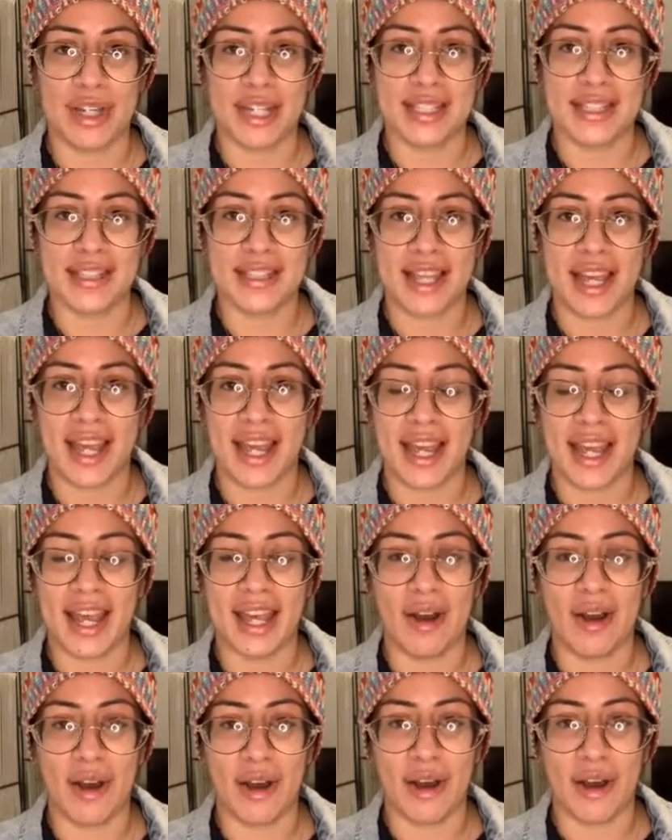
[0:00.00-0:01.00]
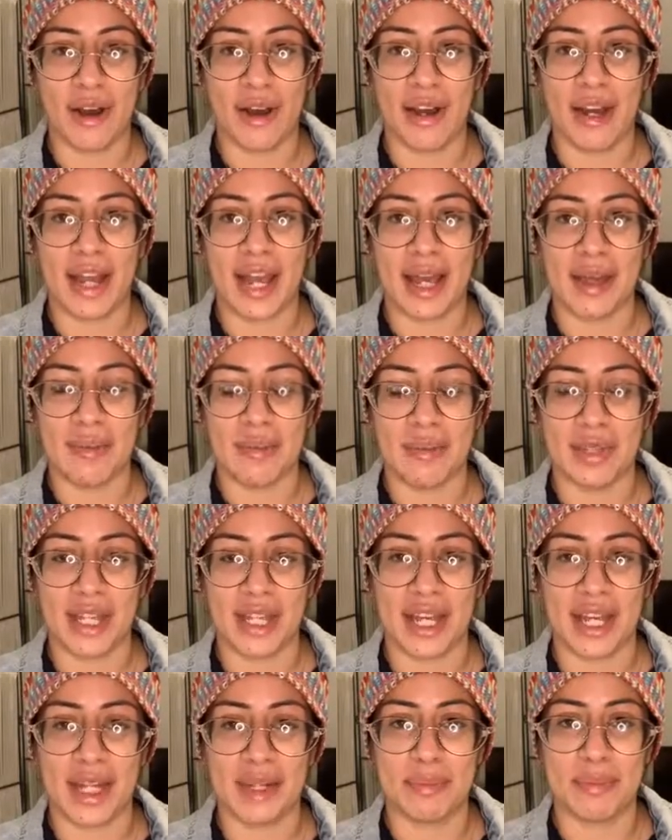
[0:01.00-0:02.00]
It's
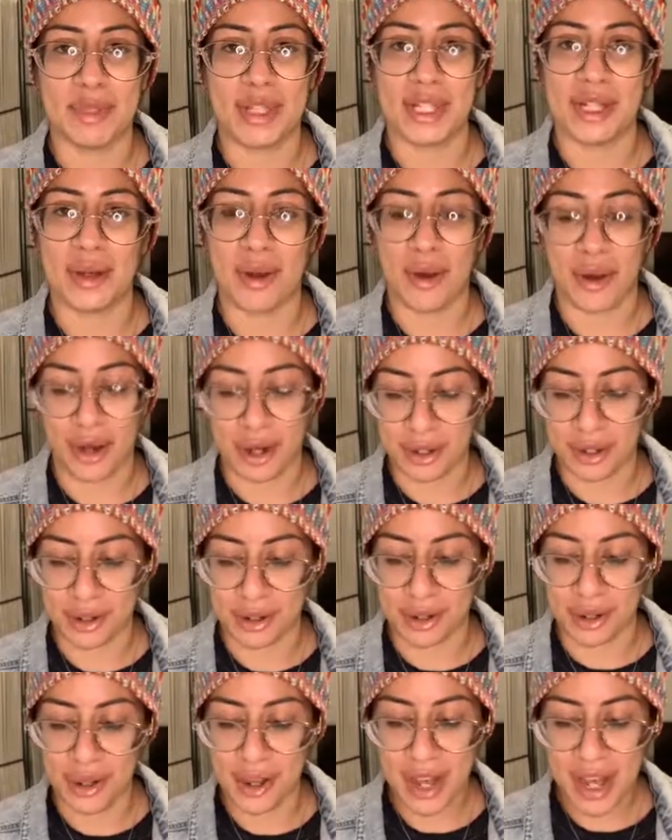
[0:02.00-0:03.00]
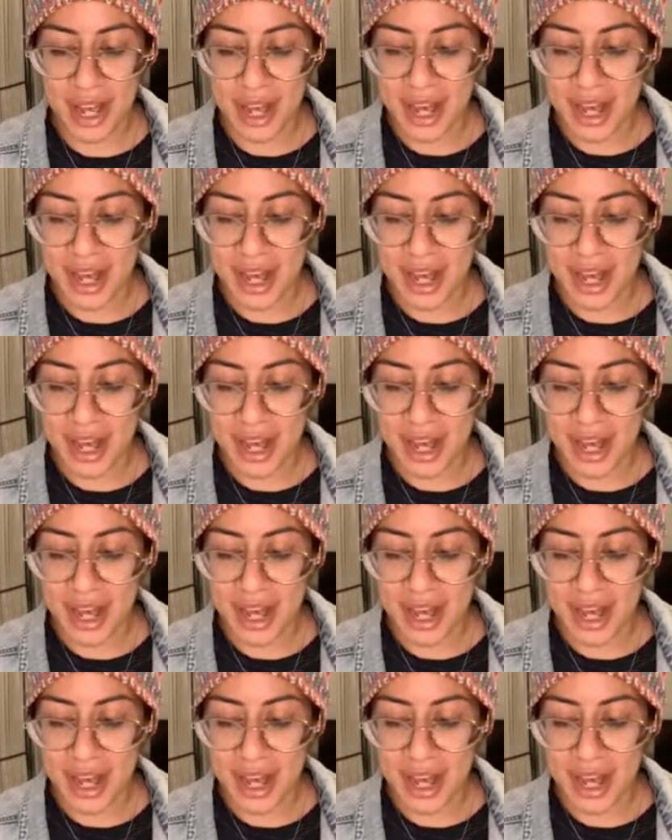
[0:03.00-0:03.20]
KARMEN PR Girl.